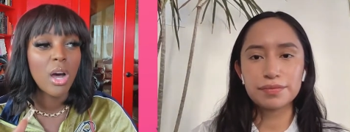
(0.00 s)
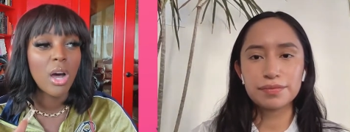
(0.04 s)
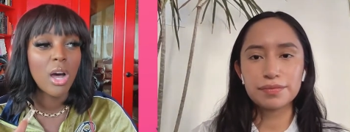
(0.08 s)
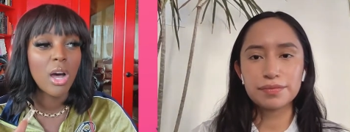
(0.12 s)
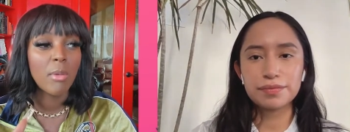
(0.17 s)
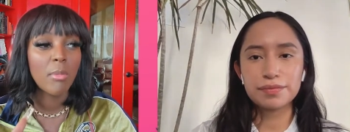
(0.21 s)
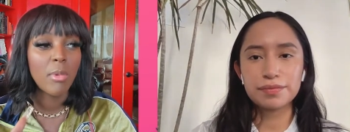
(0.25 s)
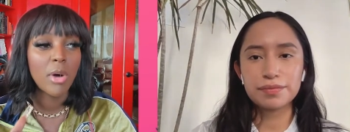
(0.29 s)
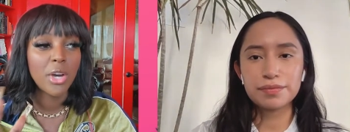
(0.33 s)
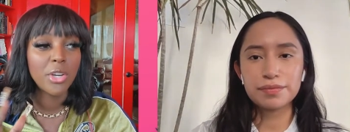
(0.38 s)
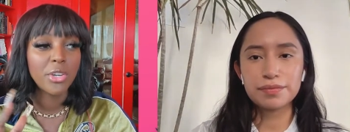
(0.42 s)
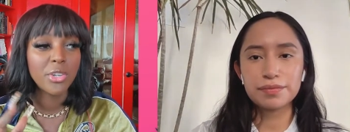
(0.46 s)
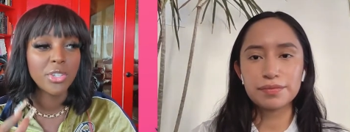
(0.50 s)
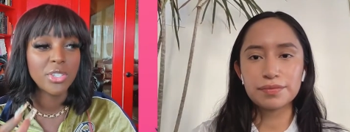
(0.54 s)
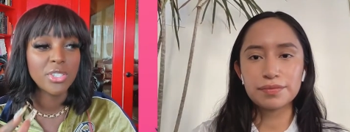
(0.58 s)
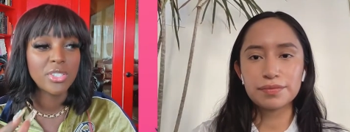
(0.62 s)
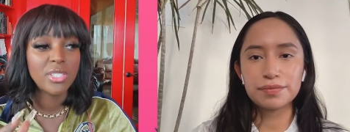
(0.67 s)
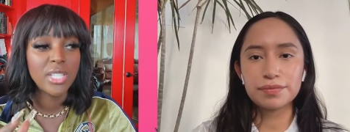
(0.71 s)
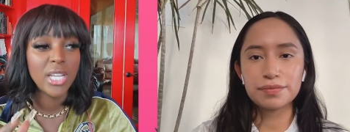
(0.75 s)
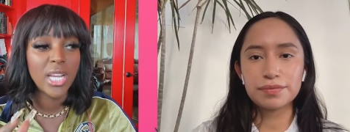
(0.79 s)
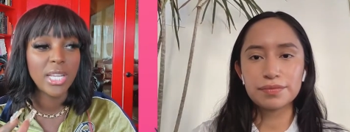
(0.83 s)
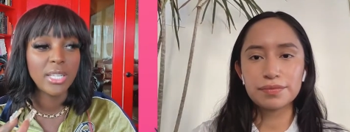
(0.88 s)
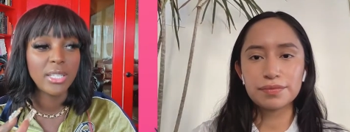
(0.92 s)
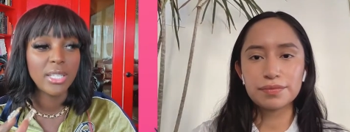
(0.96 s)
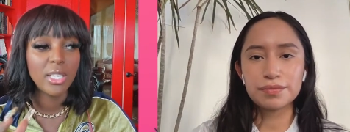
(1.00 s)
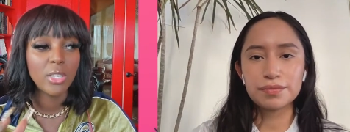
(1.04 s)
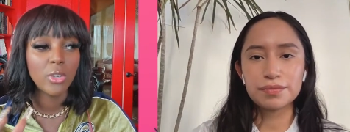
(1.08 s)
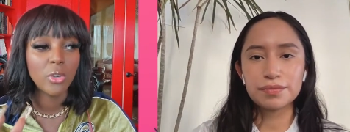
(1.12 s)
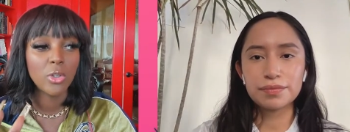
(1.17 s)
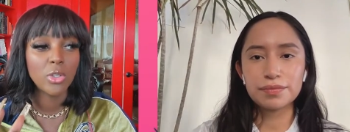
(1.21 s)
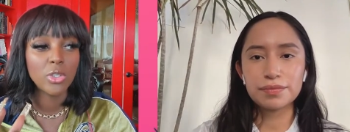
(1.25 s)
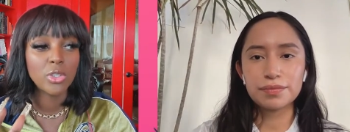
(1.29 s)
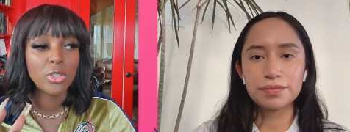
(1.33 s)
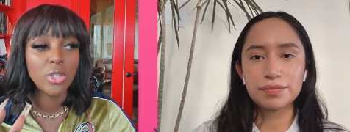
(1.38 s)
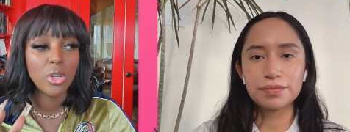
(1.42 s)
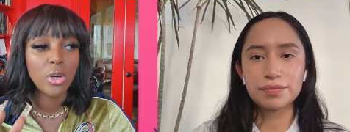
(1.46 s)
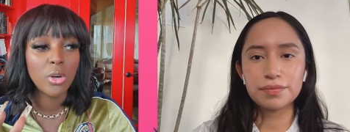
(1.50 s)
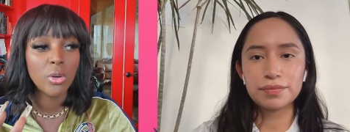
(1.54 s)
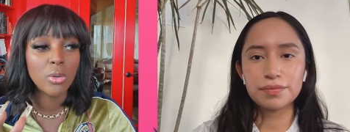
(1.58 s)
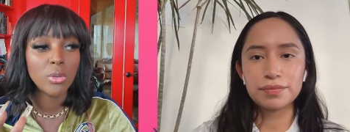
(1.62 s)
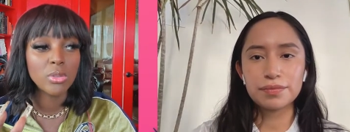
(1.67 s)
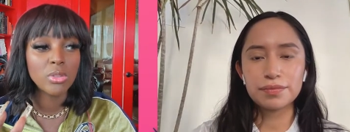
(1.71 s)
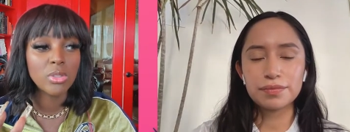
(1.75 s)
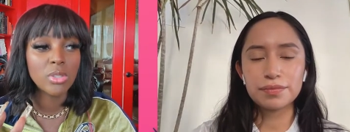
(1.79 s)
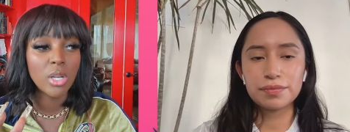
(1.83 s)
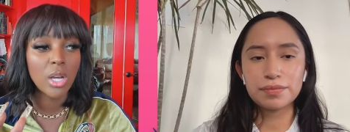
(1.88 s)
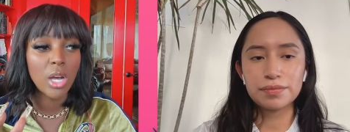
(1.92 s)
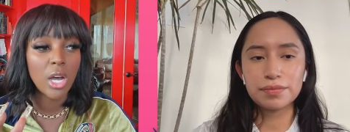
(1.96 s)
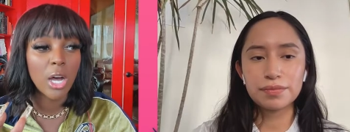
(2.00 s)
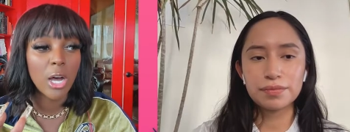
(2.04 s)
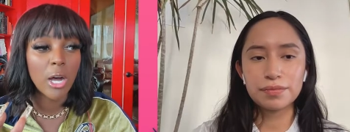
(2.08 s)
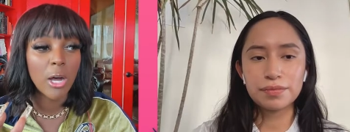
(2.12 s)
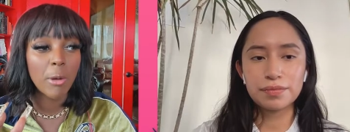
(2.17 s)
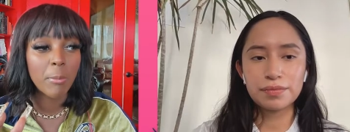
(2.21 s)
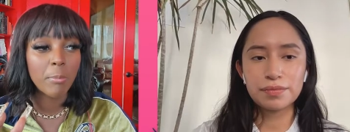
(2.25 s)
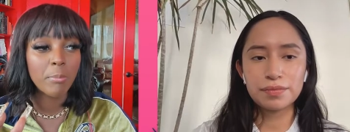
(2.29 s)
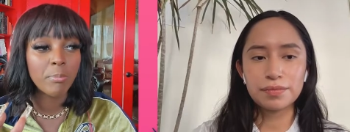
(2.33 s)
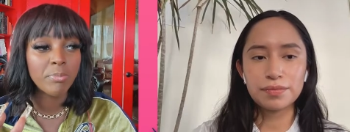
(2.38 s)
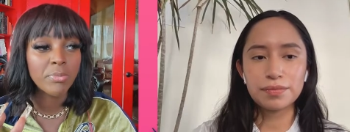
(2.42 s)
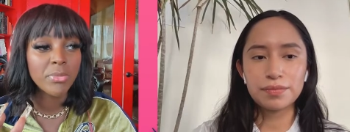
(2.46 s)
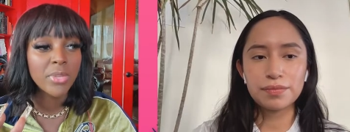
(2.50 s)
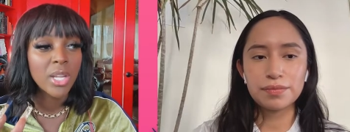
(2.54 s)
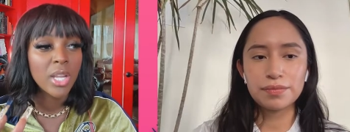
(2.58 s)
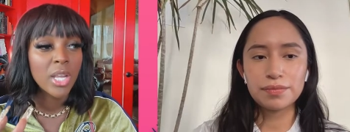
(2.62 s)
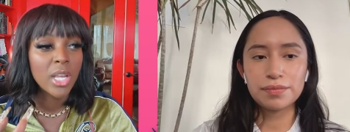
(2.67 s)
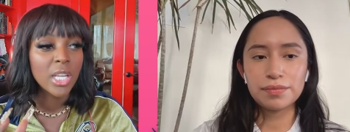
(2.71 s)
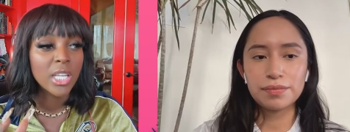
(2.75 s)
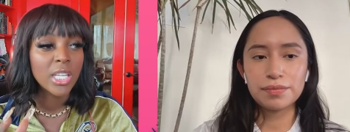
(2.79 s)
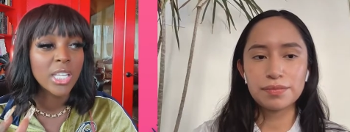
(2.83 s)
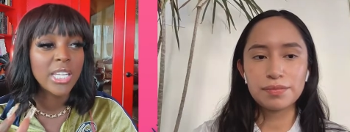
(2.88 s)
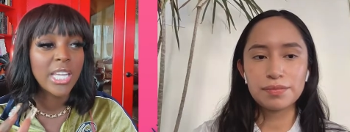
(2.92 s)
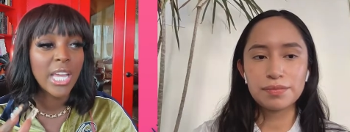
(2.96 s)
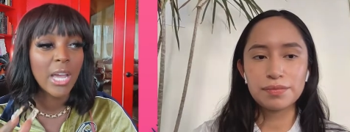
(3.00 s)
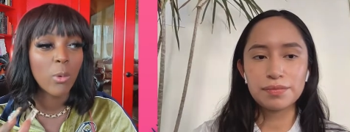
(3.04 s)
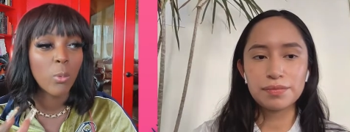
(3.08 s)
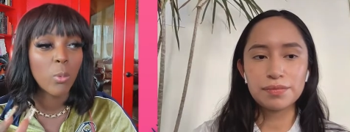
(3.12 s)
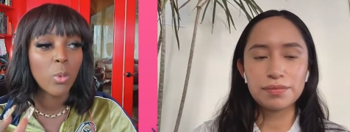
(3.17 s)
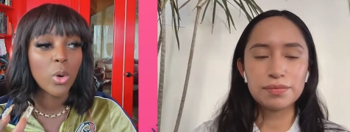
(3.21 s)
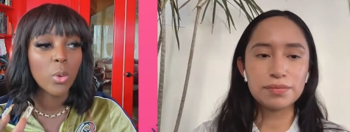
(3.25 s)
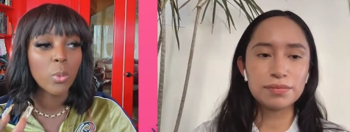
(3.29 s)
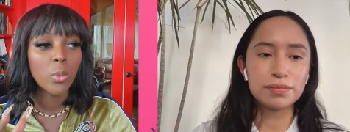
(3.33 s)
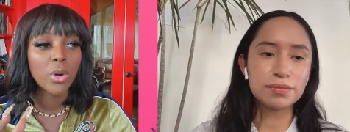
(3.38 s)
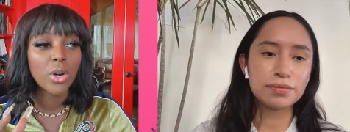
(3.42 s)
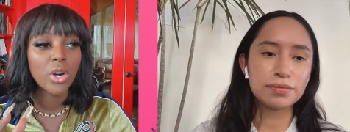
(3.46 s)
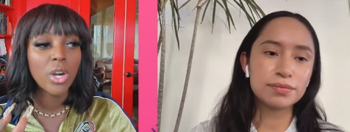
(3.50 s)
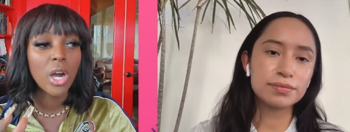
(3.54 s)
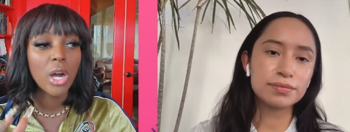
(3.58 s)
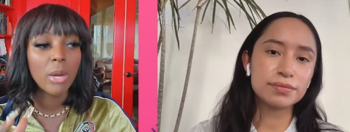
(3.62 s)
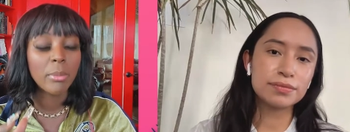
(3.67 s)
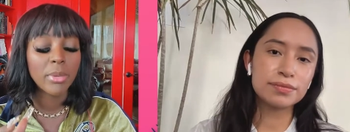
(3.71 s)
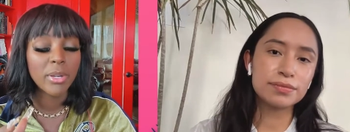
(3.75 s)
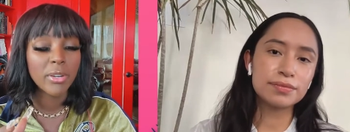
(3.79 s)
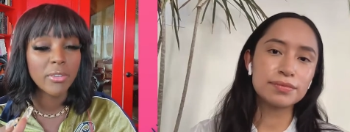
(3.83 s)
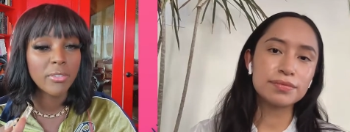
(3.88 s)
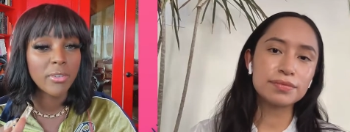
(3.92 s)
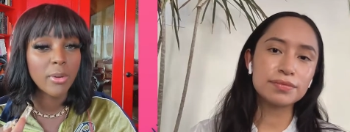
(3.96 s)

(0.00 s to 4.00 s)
Speaker 1: um, understand it or don't um, get where we're coming